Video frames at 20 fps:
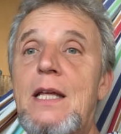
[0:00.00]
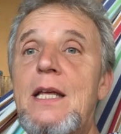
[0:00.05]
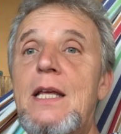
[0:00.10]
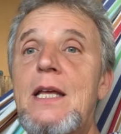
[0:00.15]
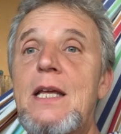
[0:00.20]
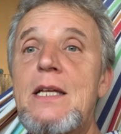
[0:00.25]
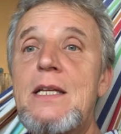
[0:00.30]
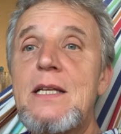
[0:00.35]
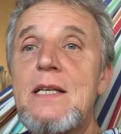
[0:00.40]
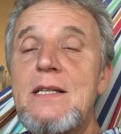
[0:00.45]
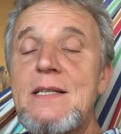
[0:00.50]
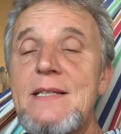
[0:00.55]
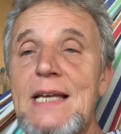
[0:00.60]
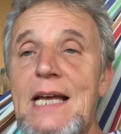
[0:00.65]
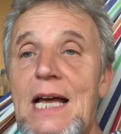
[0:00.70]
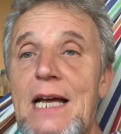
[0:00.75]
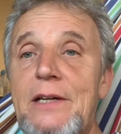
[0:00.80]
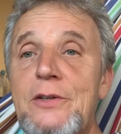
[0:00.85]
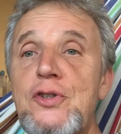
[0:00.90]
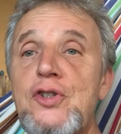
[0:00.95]
it is
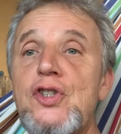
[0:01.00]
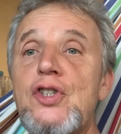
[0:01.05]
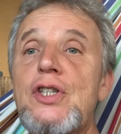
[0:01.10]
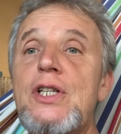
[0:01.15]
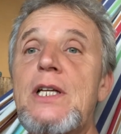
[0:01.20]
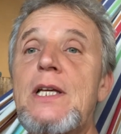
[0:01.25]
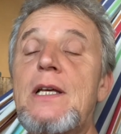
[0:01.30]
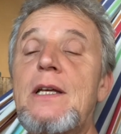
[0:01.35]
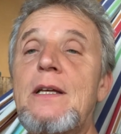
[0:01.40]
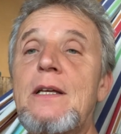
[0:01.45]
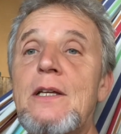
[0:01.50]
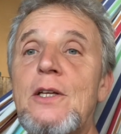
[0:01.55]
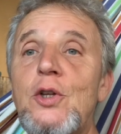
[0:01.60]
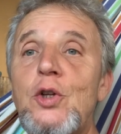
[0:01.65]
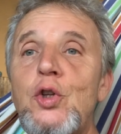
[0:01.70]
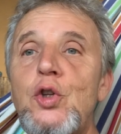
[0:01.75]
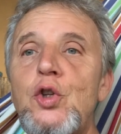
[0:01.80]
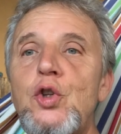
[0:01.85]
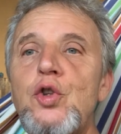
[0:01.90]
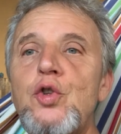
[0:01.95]
actually
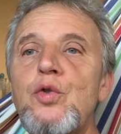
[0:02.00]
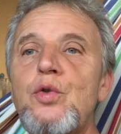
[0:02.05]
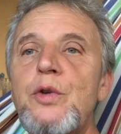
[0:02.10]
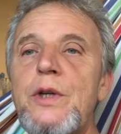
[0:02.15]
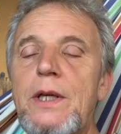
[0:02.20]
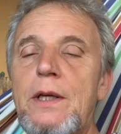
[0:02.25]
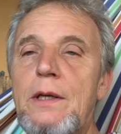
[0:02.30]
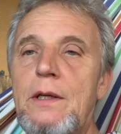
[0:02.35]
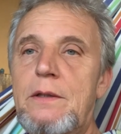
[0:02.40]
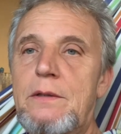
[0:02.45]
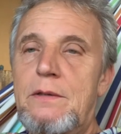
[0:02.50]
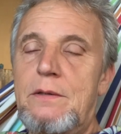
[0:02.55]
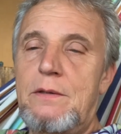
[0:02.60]
doing it.